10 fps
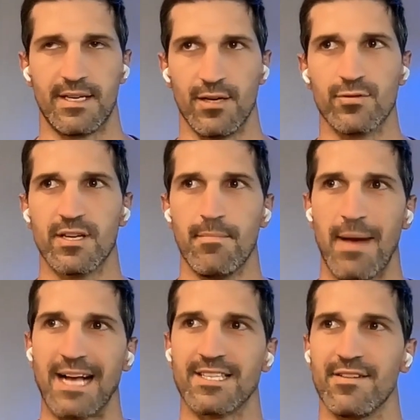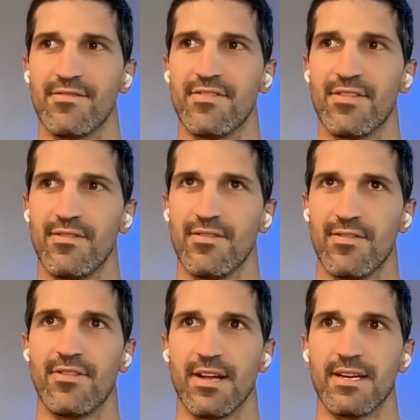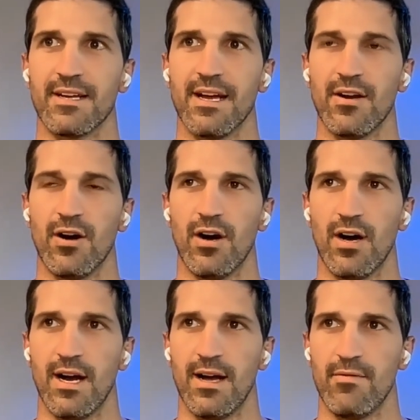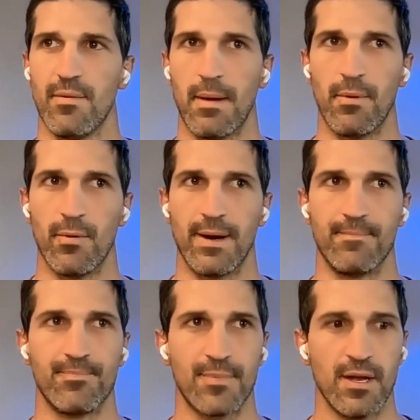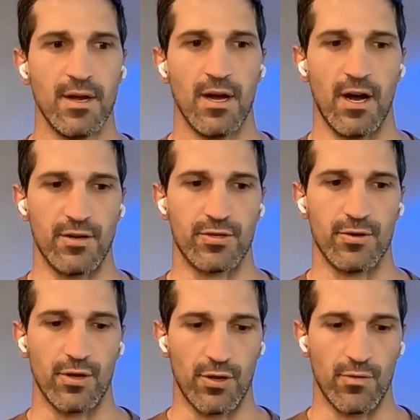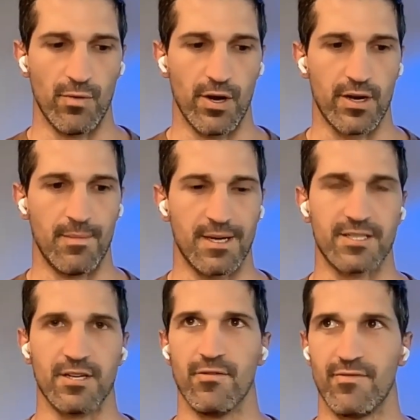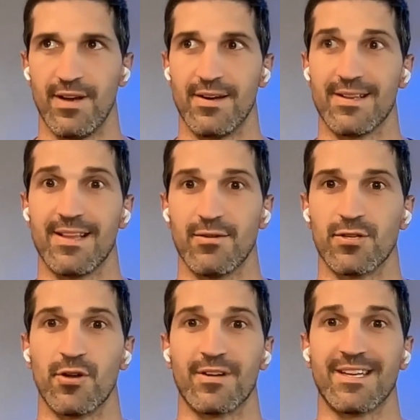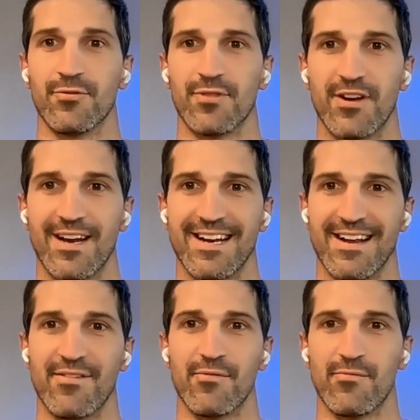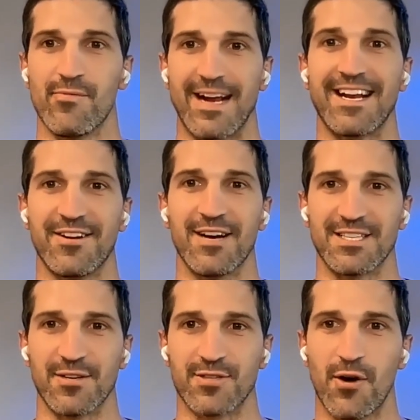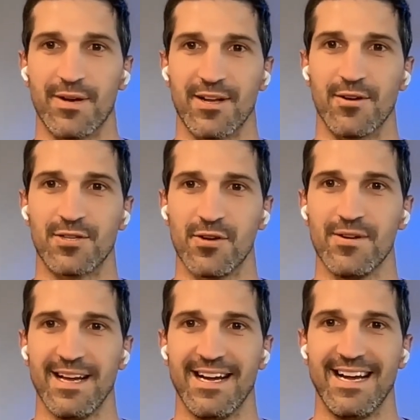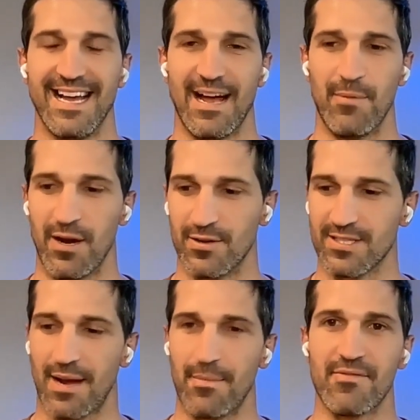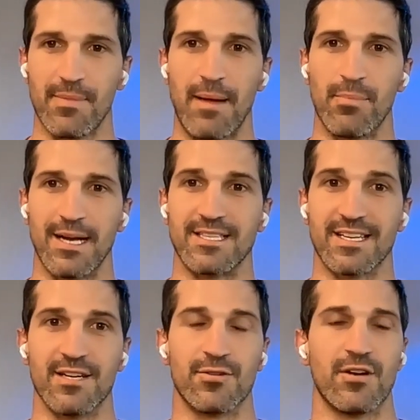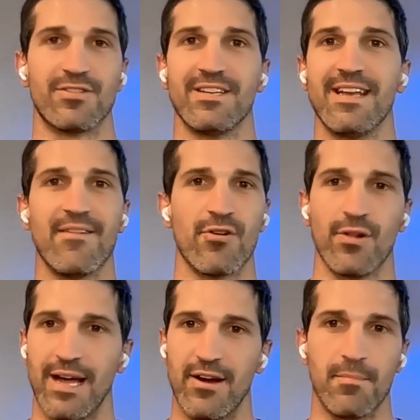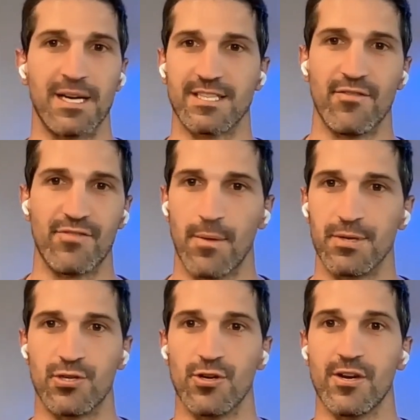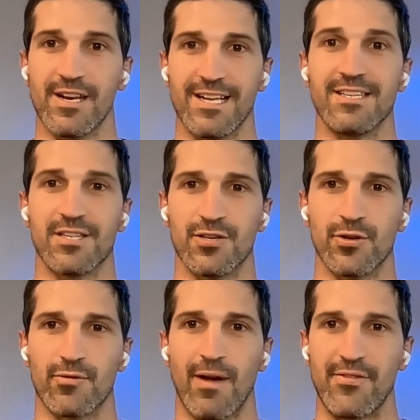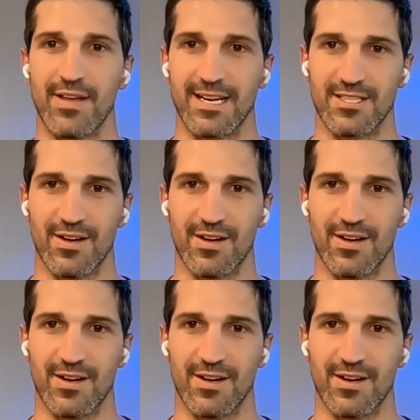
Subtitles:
Guilt's a massive thing. And I remember when I was doing a lot of work on myself and there was a lot of guilt that I didn't even recognize I was holding on to. And when I was coming from that place of guilt, I was never allowing myself the opportunity to do great things.